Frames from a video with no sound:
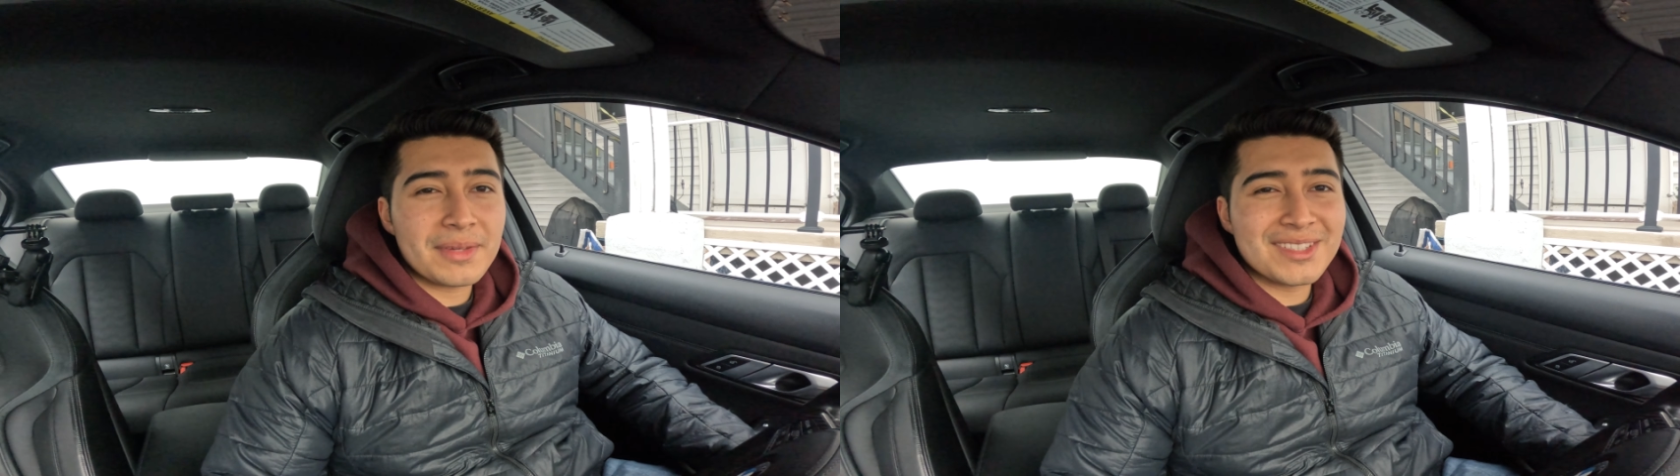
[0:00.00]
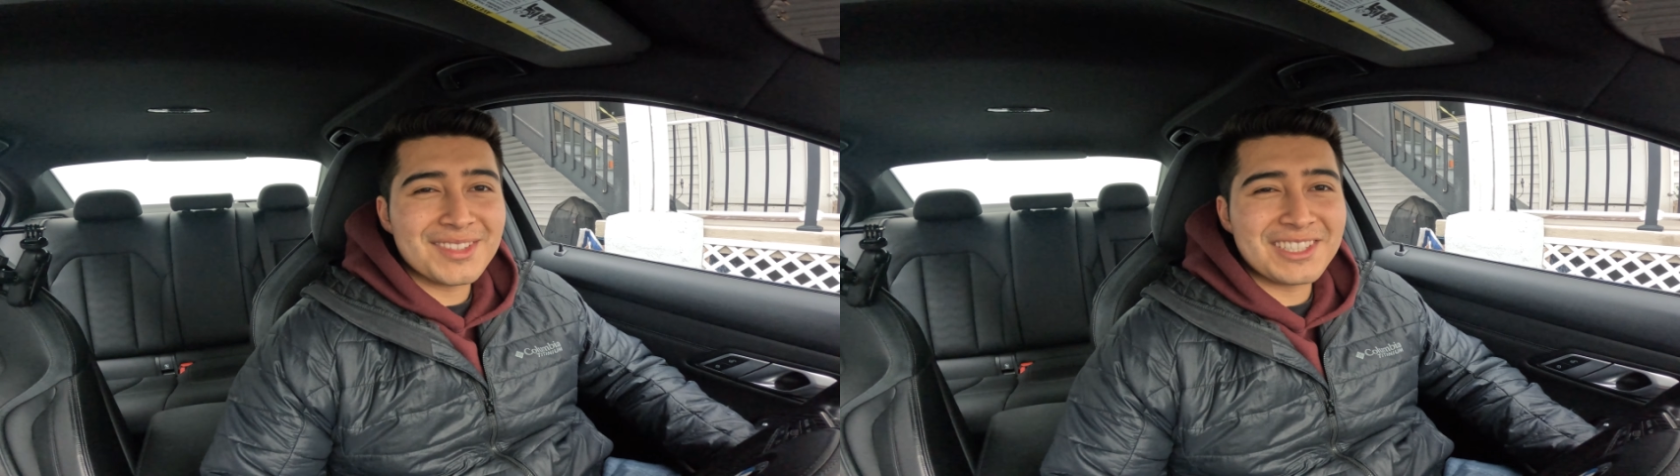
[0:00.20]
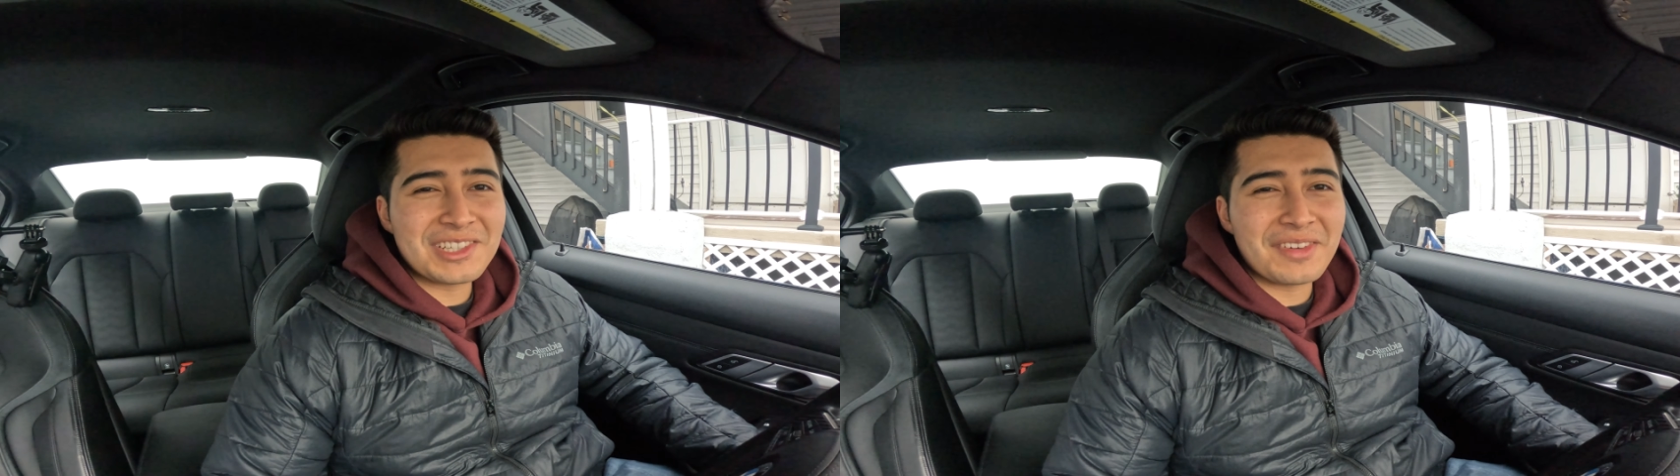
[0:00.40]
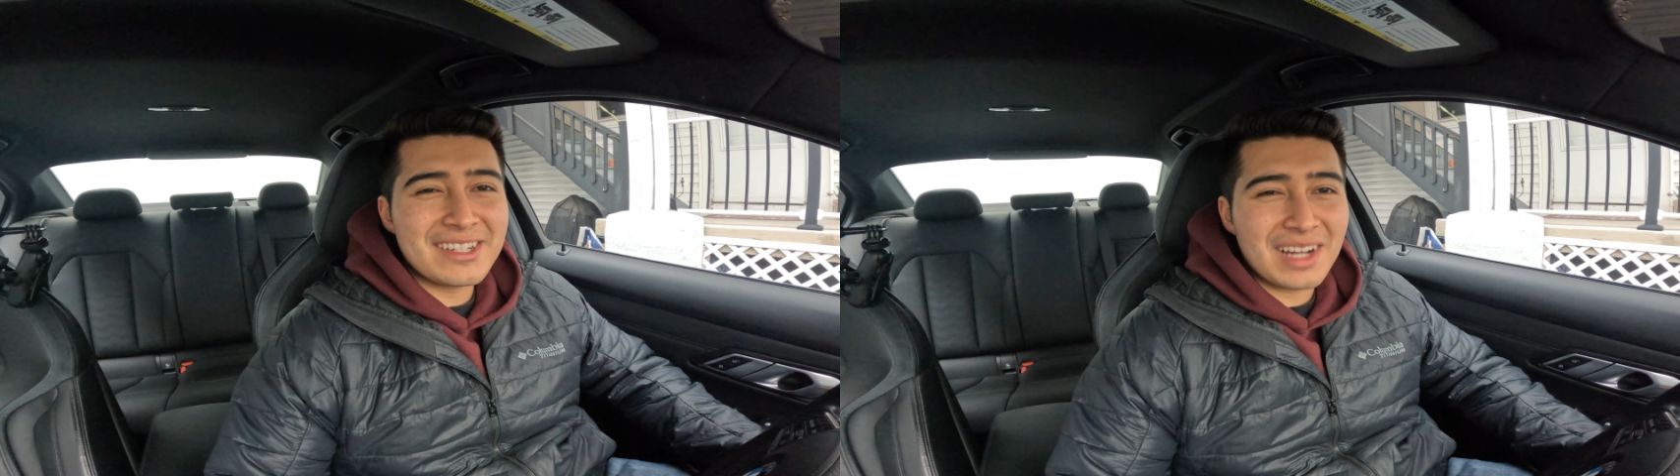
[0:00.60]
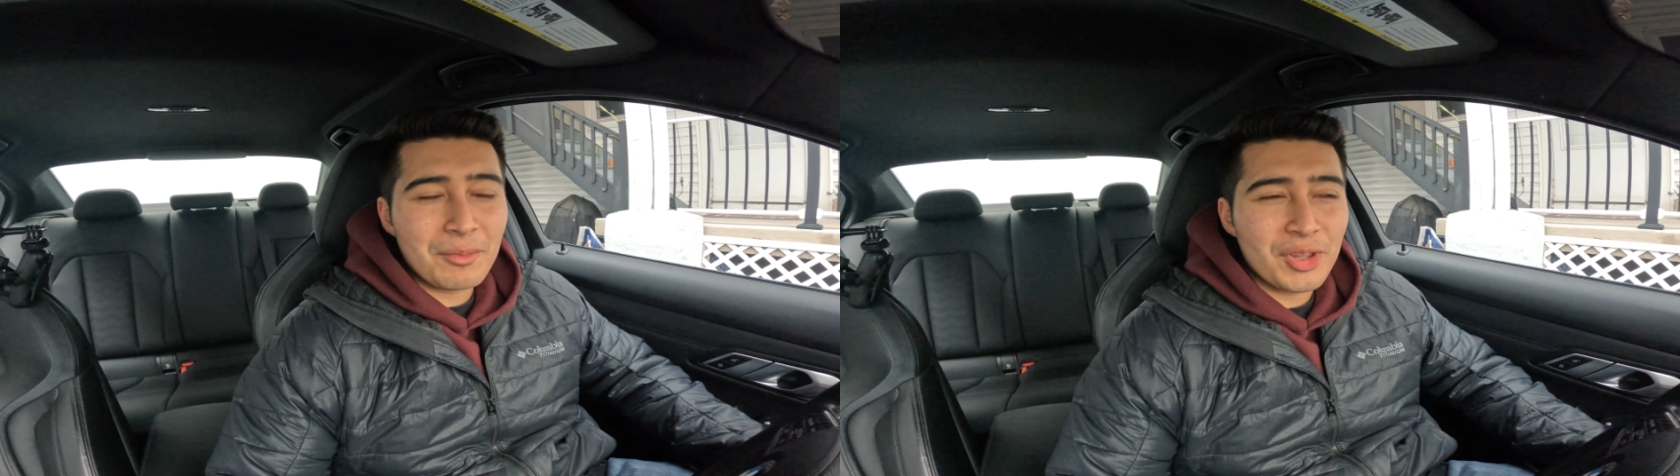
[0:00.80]
it still does a great
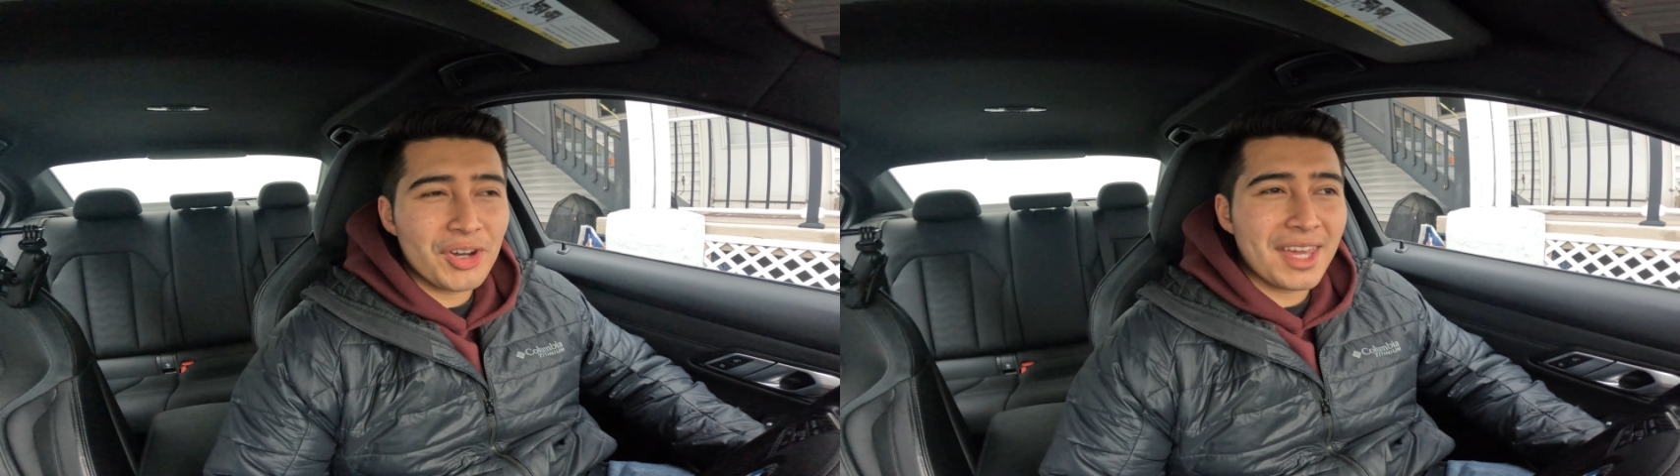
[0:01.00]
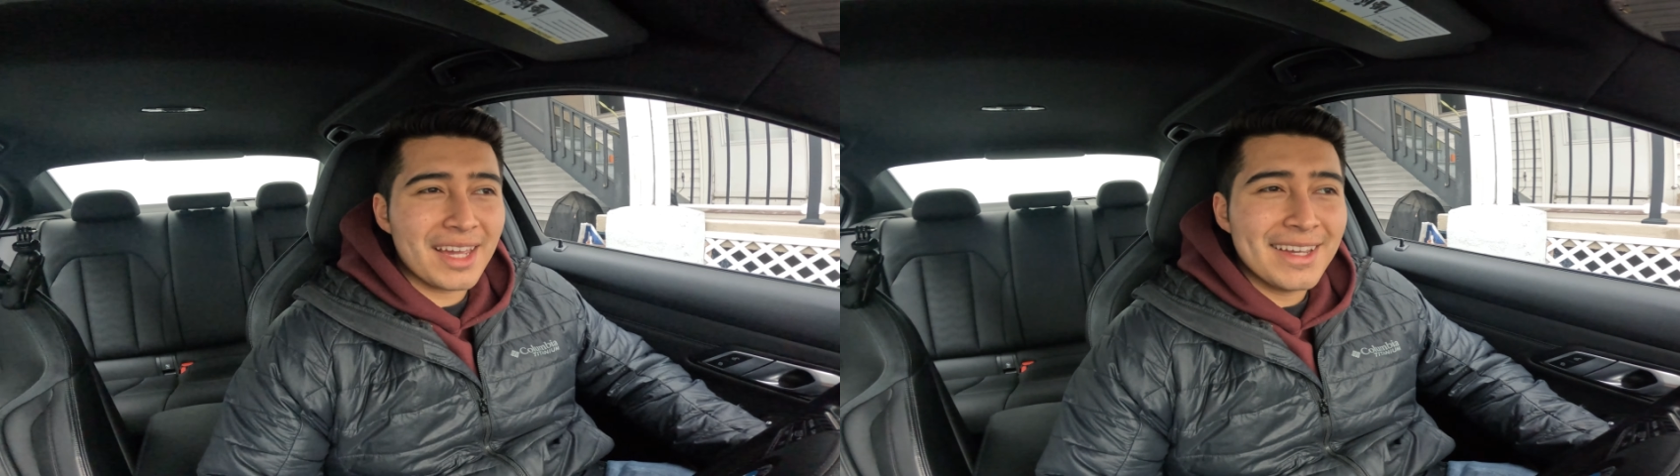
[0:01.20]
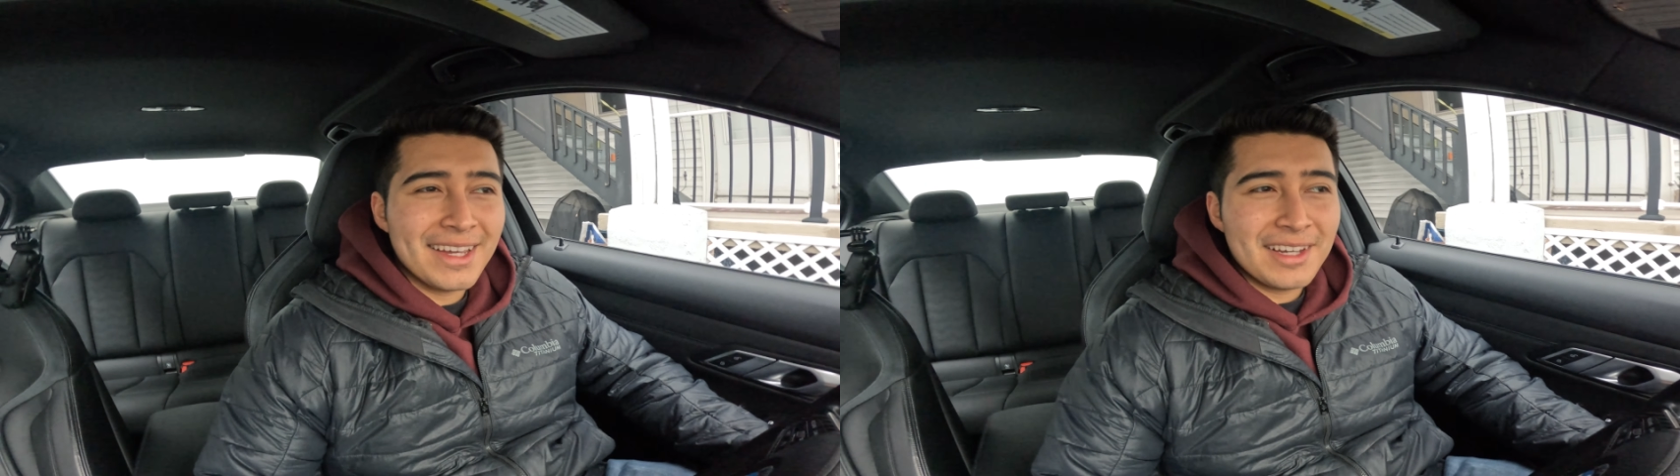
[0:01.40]
job with hooking,